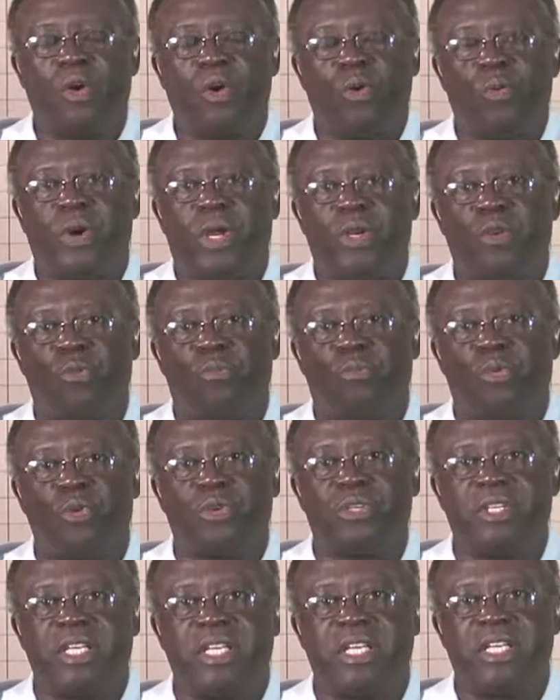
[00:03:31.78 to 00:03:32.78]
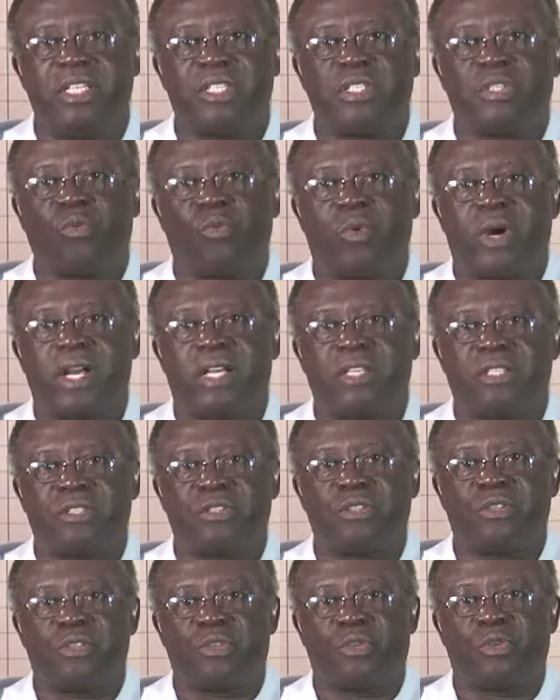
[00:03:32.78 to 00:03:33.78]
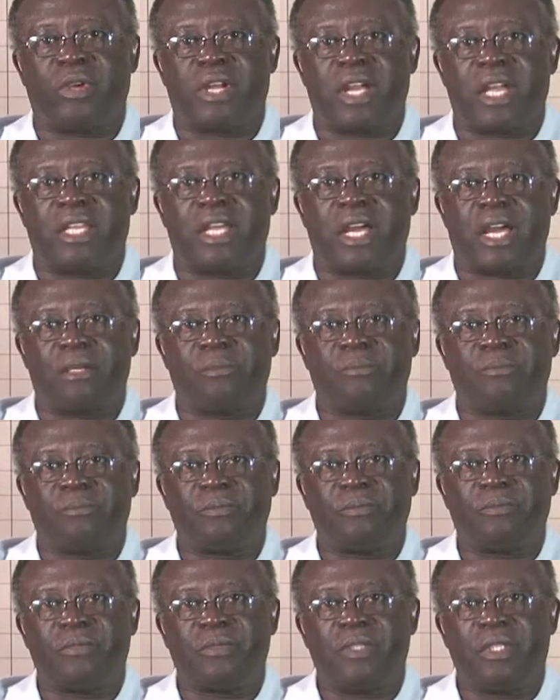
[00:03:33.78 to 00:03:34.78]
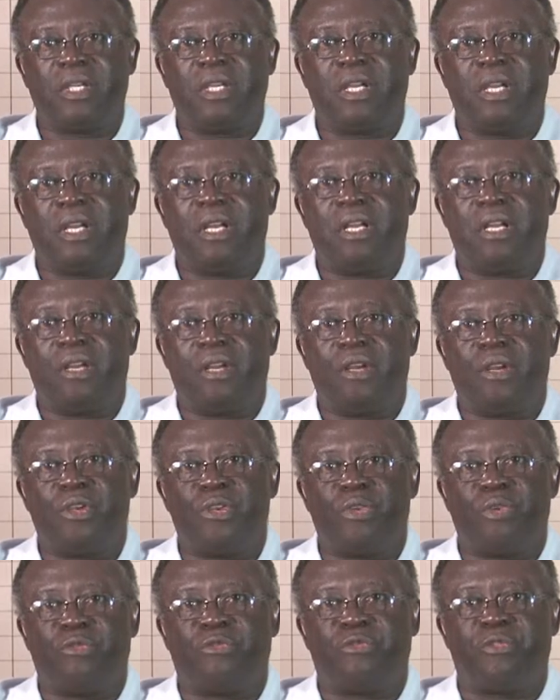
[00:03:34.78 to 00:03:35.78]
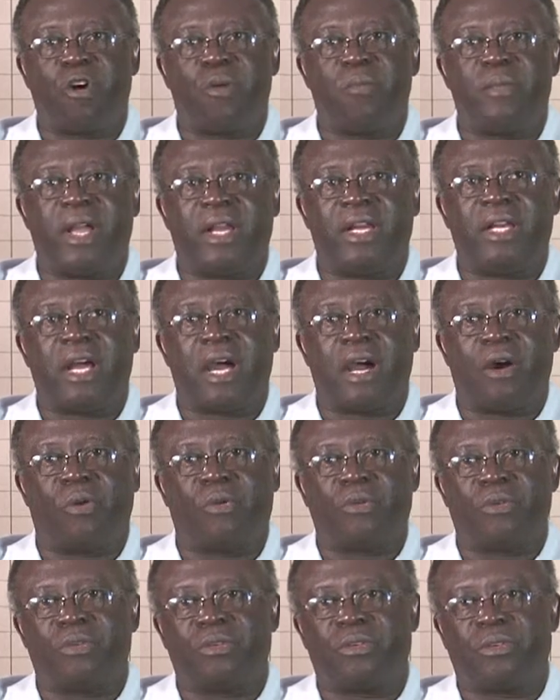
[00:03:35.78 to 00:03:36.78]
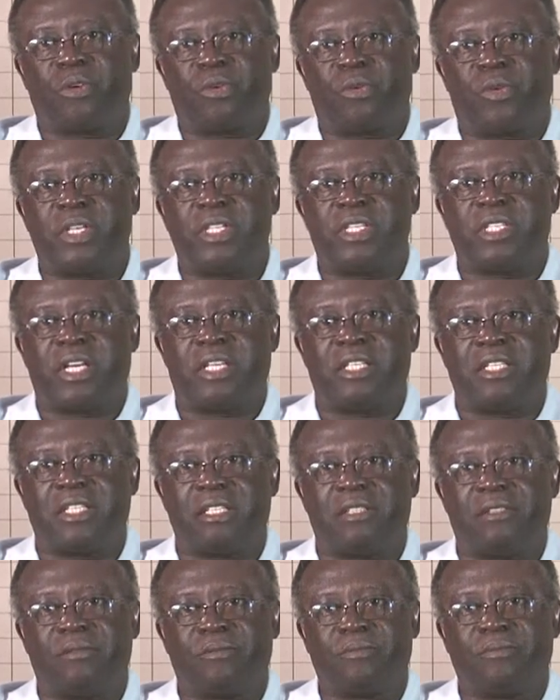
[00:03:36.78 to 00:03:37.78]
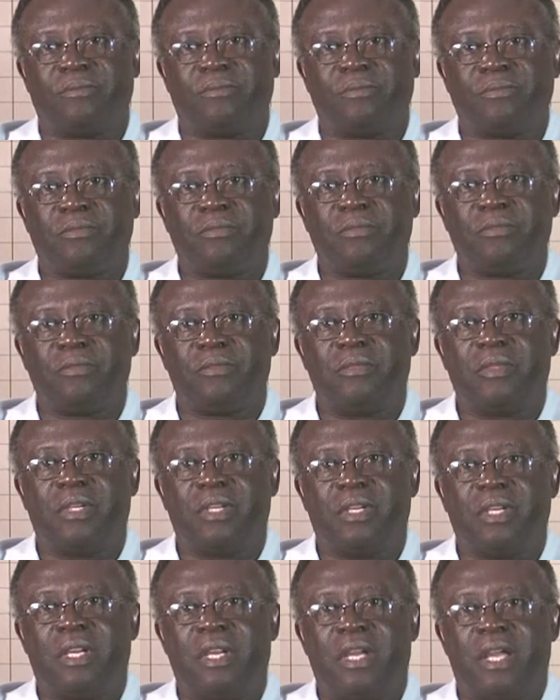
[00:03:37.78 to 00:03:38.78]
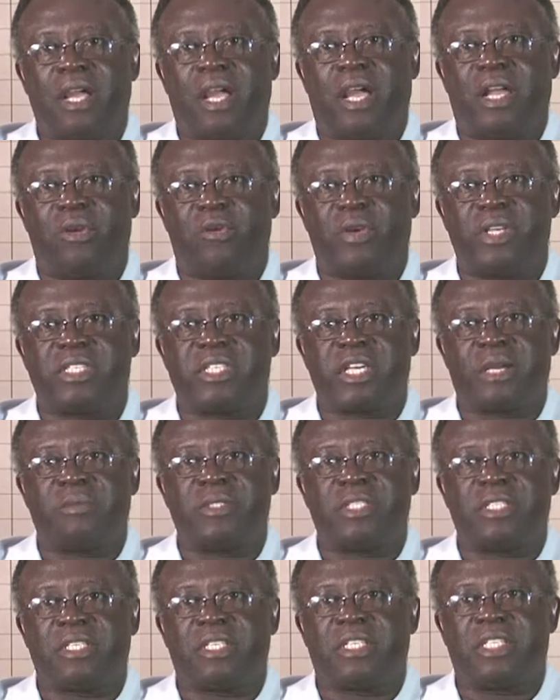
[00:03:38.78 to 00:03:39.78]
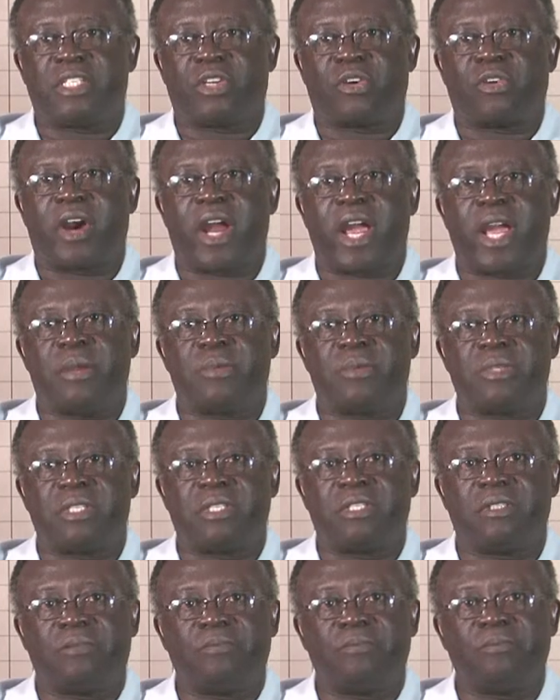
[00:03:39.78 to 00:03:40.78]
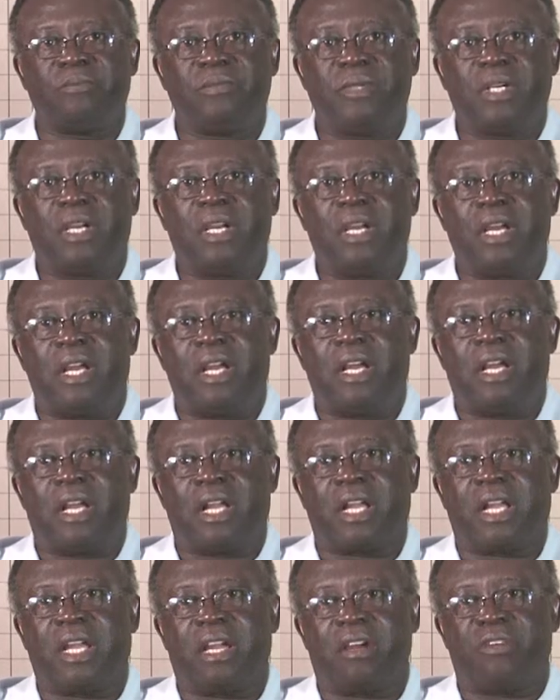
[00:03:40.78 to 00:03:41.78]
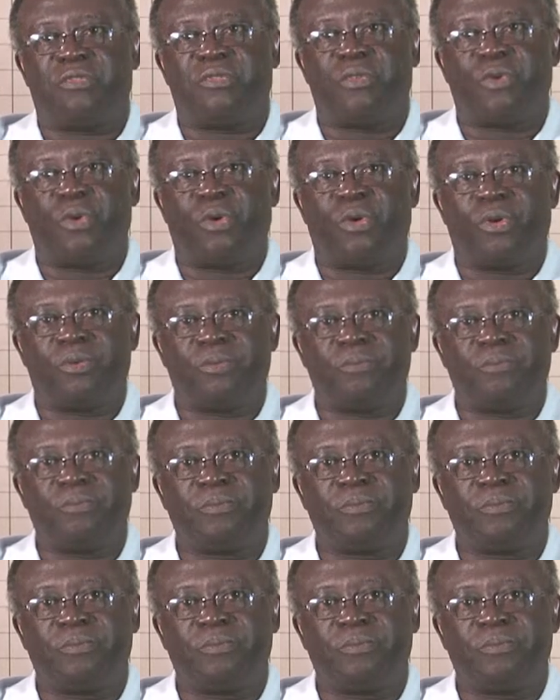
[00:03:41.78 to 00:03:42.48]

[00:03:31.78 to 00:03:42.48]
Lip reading: When you put these words together, you form a noun, research. And research describes a careful,